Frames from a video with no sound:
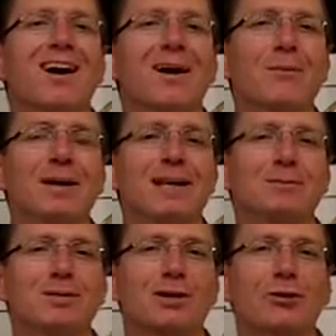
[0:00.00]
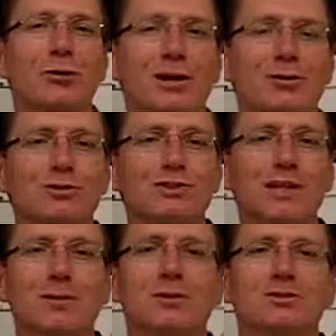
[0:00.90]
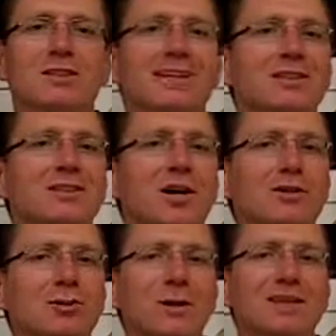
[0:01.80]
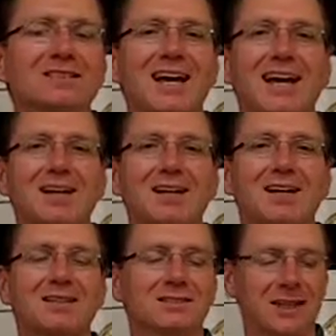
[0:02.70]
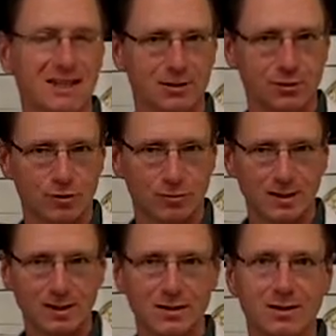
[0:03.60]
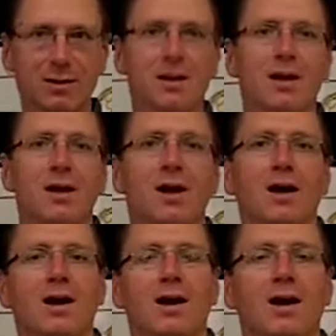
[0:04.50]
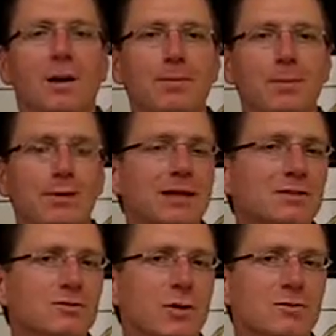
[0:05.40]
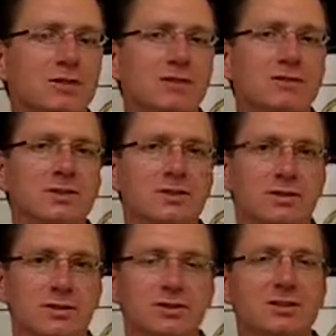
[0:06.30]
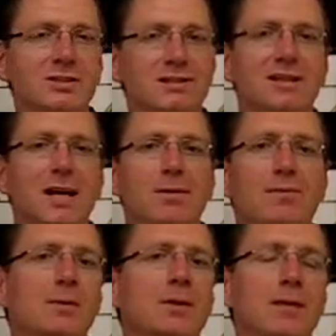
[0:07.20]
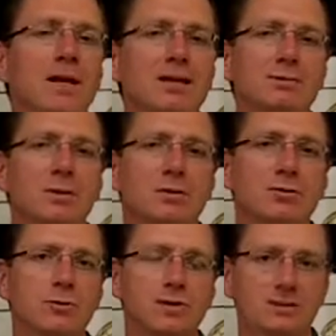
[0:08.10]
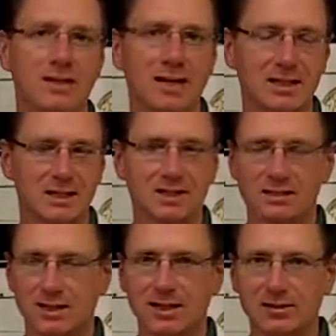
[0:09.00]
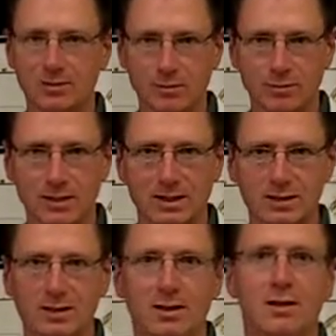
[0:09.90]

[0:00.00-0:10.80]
Hi, my name is Dr. Greg Olsen. I'm here today to talk to you about sciatica and sciatic nerve pain. I've been in practice for over 17 years, and in that time I've become an expert in treating sciatica and sciatic nerve pain.